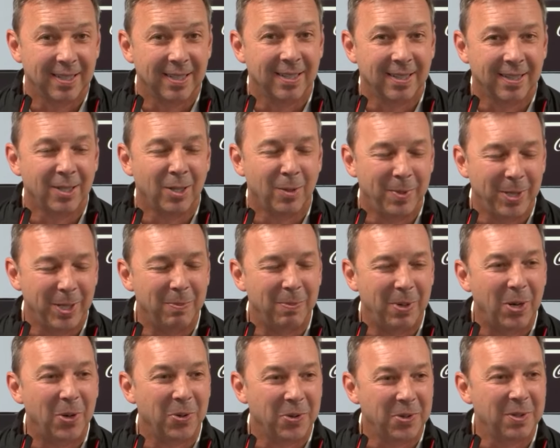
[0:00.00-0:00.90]
A little bit of
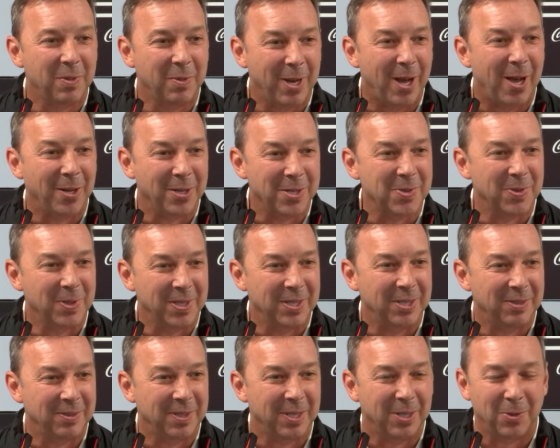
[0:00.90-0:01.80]
both, to be honest with
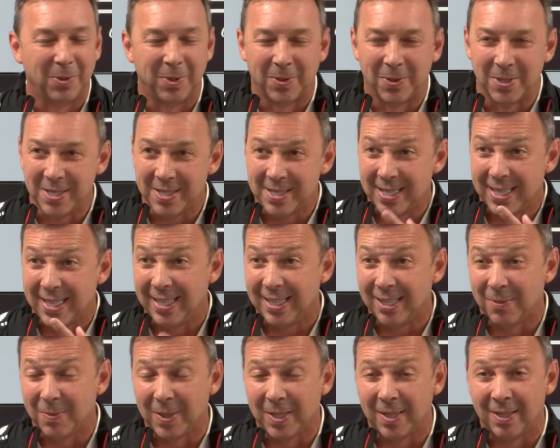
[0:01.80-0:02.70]
you. We were just
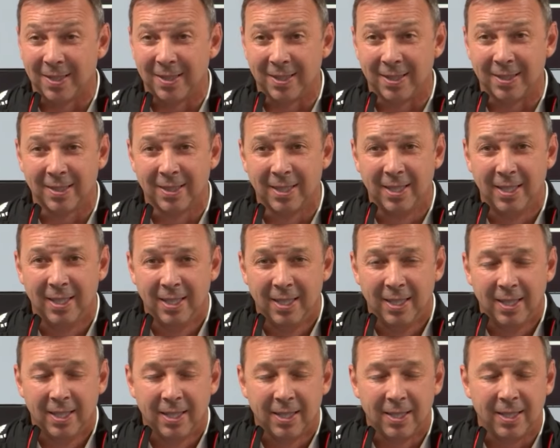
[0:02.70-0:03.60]
sitting up there in
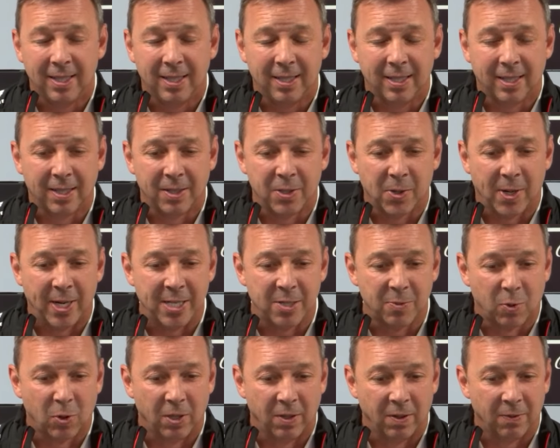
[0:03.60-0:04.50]
the
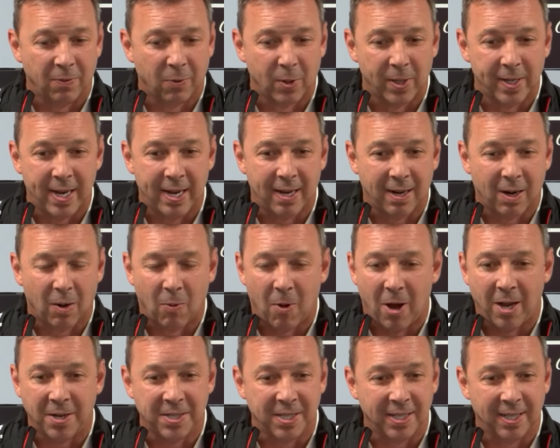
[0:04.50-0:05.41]
transporter, the 48 car,
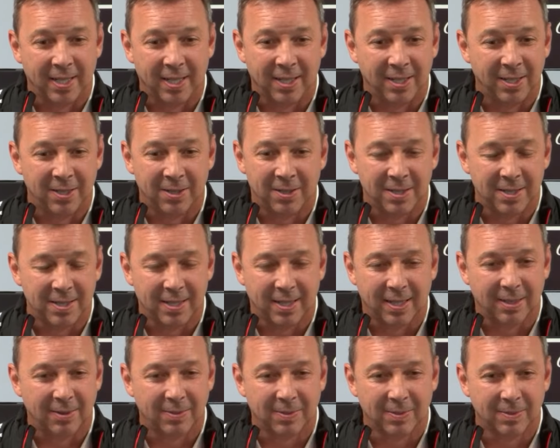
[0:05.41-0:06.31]
watching it, and you're just
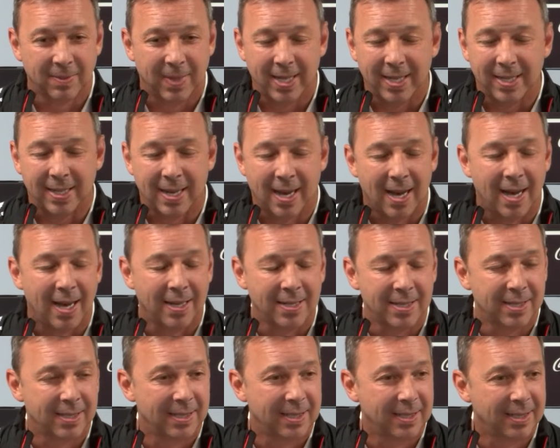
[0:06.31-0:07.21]
like, my
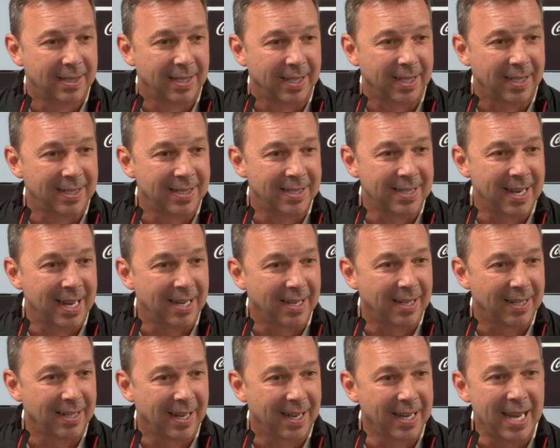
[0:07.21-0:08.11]
gosh, like
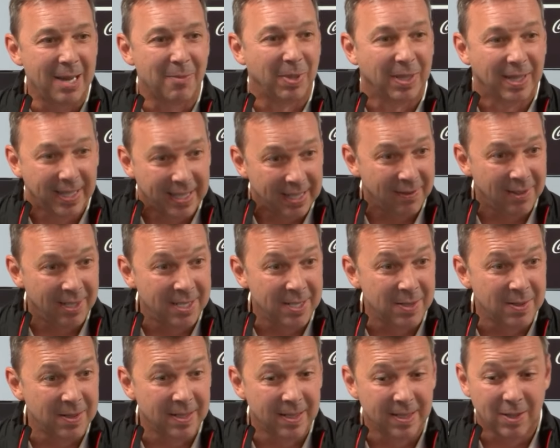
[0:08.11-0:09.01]
I can't believe he
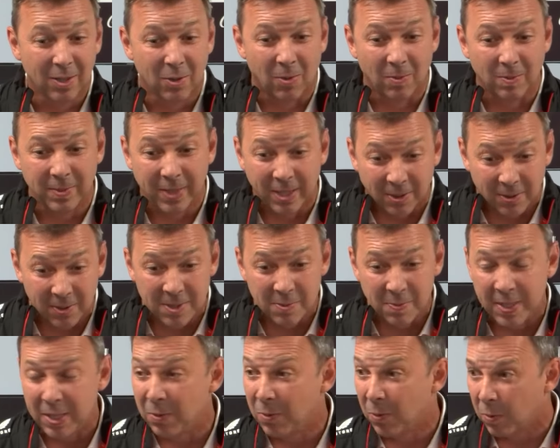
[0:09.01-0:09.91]
just, he's
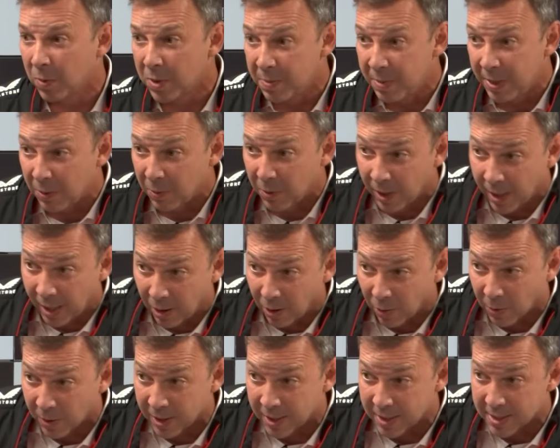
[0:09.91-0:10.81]
was P1. I don't
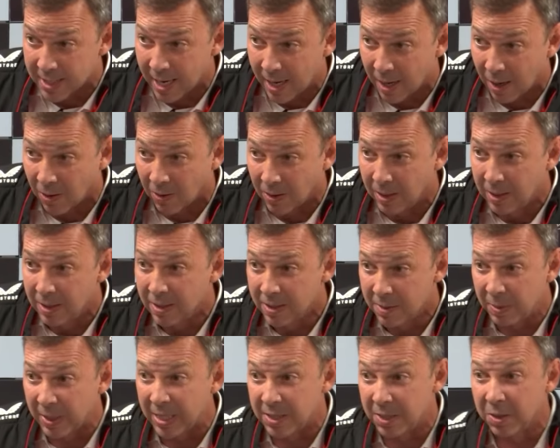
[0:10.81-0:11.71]
know where he is now,
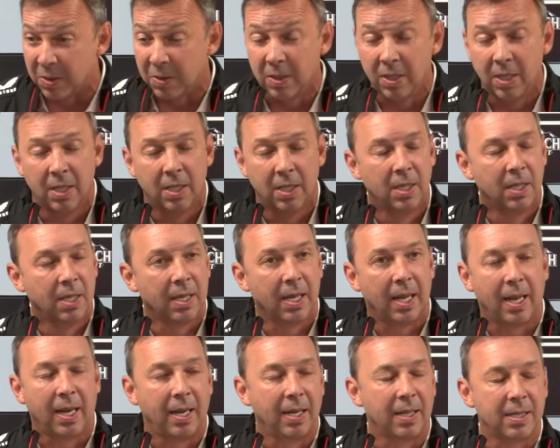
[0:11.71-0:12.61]
to P2.
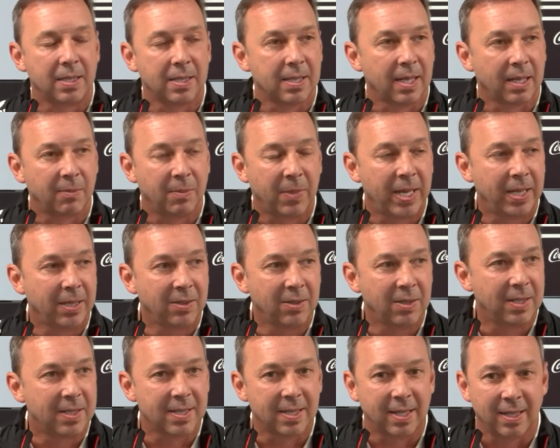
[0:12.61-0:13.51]
And it's just like, my
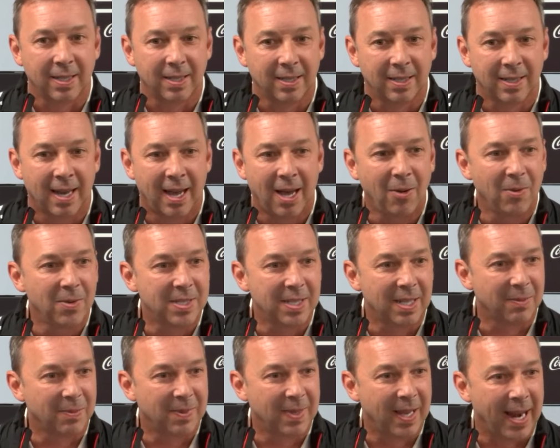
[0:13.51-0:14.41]
goodness, like, how is
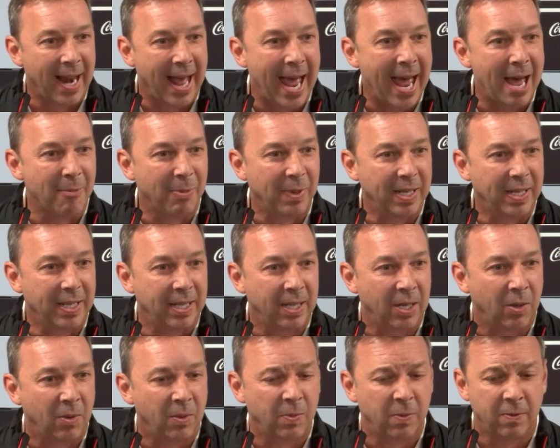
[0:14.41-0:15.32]
it that
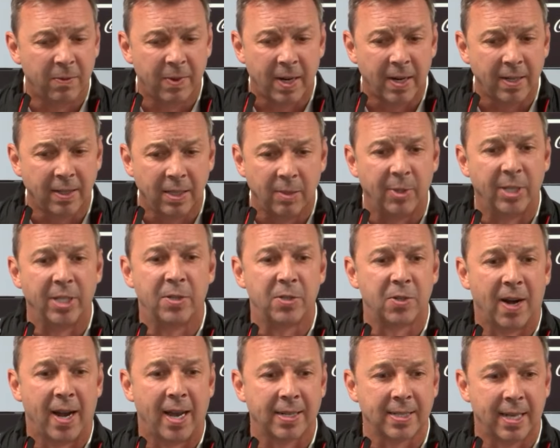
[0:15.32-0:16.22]
happening? Very limited
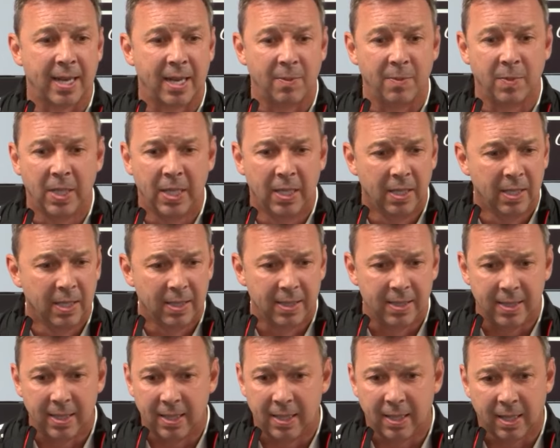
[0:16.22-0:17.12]
track time.
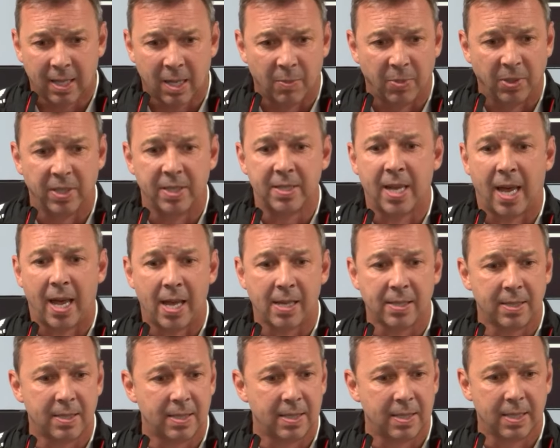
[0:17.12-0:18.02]
Did a couple of
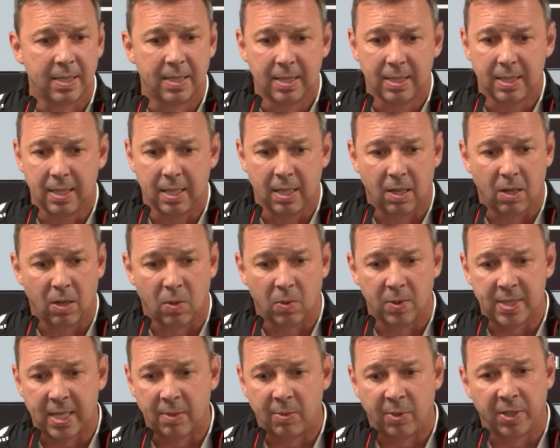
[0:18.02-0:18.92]
tests,
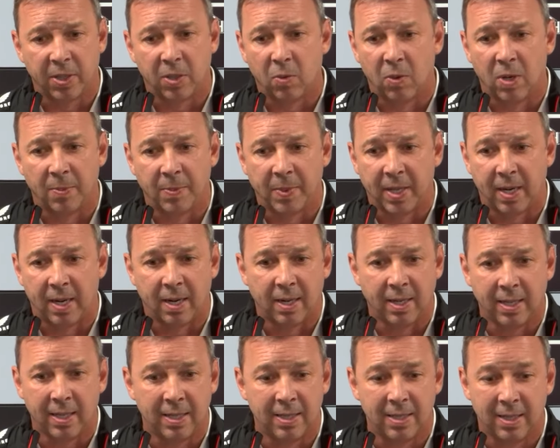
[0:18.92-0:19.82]
was able to go up there,
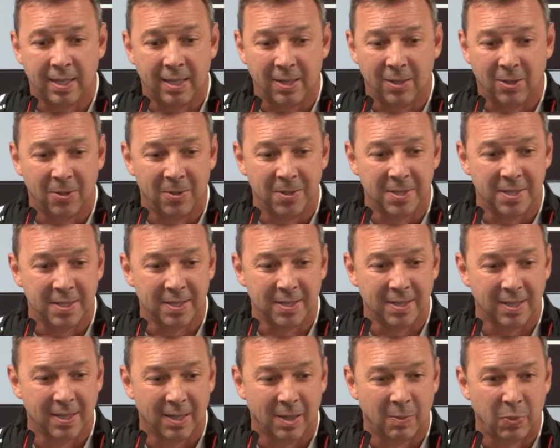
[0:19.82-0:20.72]
and he holds
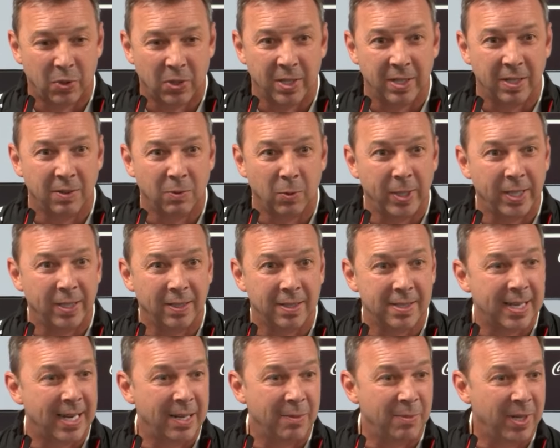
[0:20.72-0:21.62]
a pretty wheel
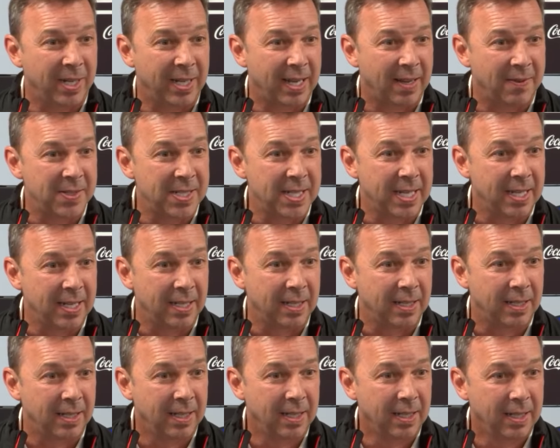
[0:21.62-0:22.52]
as anybody I've seen
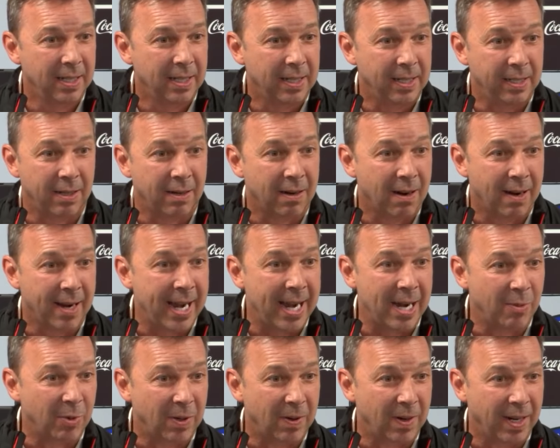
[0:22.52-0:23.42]
in the in-car
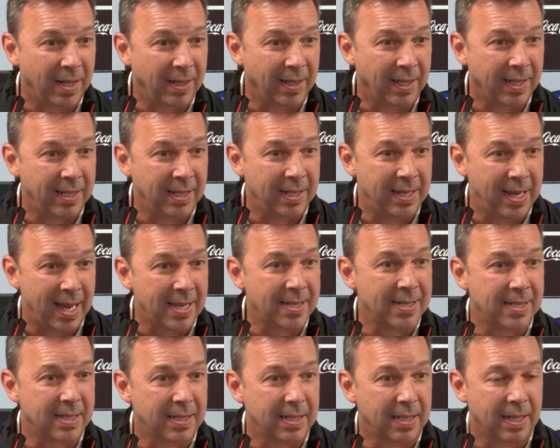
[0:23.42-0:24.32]
camera, right? Like, he
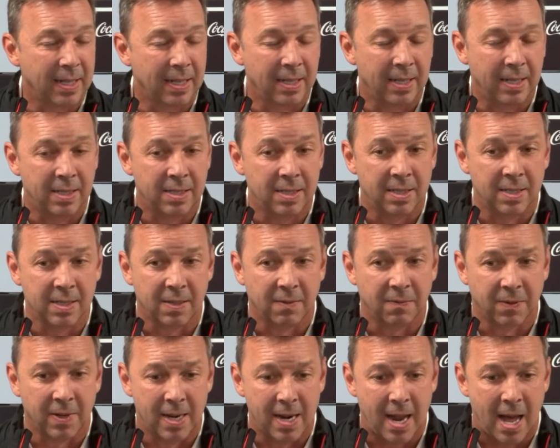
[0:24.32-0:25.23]
gets it, and he's just a
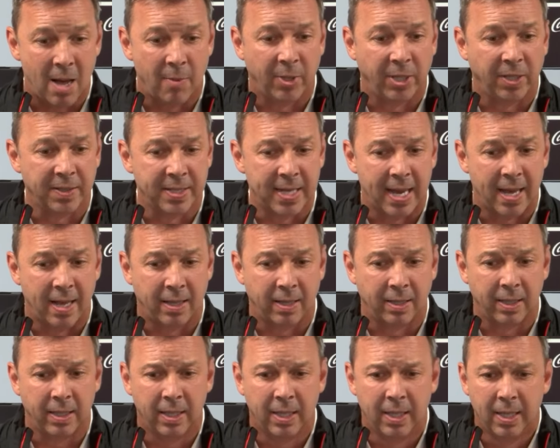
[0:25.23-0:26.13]
phenomenal
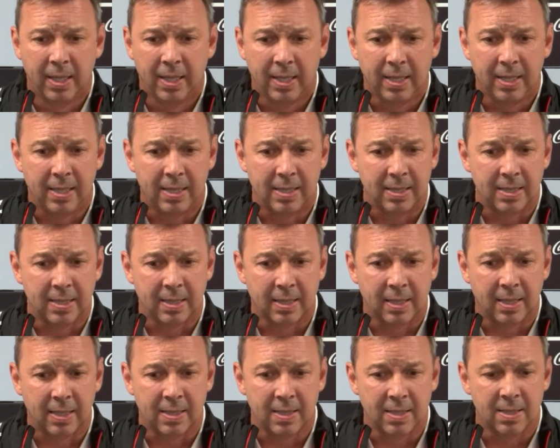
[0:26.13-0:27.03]
talent.
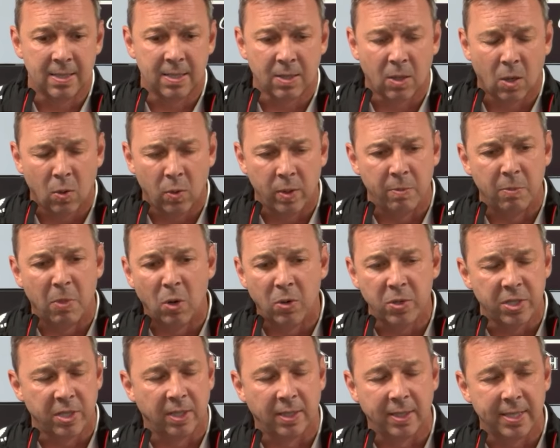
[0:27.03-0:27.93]
He's so
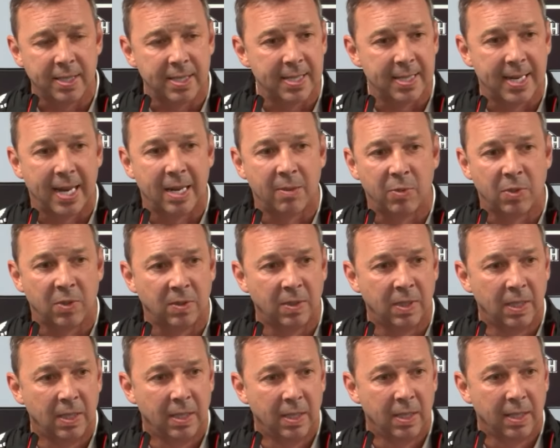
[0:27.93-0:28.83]
emotionally stable
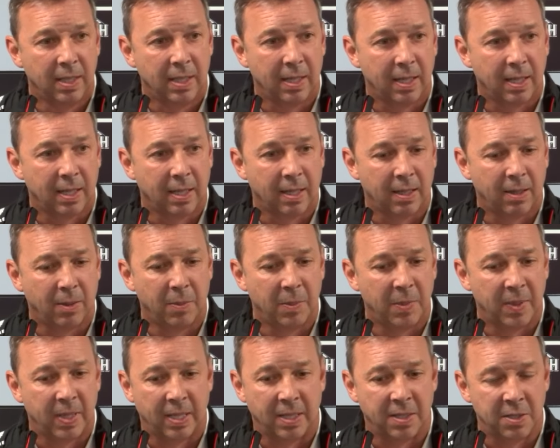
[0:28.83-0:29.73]

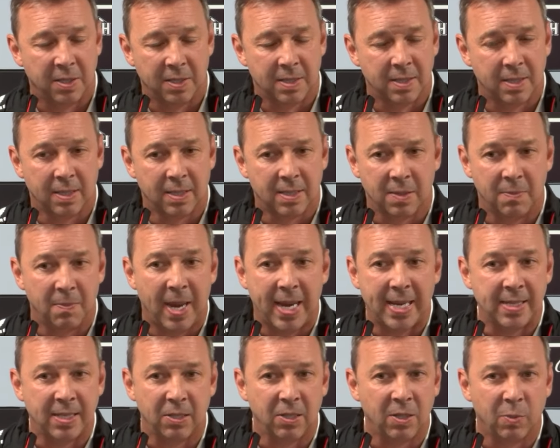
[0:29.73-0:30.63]
that it's
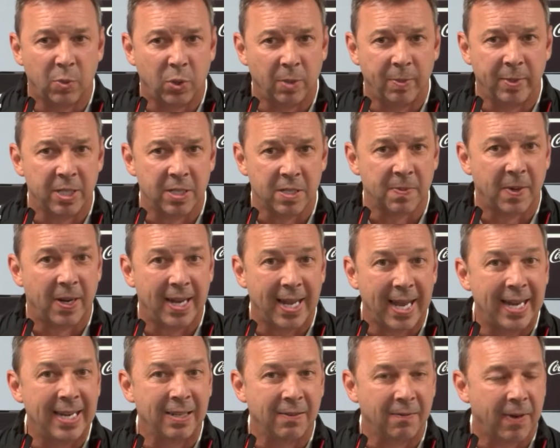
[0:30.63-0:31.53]
amazing. You can put him in just about
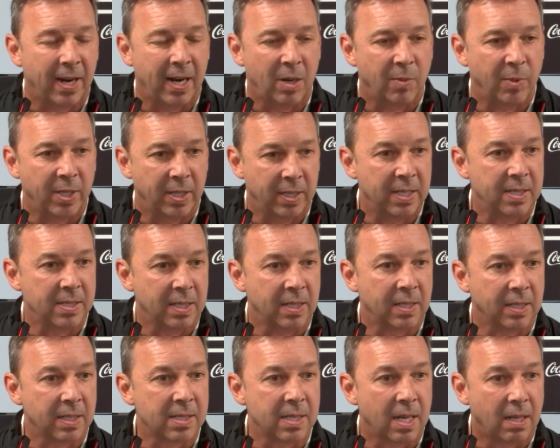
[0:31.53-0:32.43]
any environment, and he's
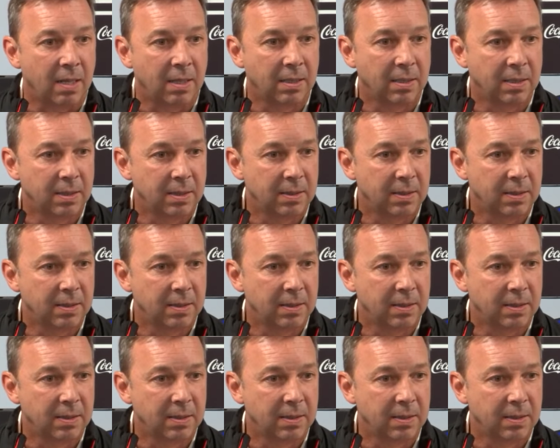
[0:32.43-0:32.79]
going to excel.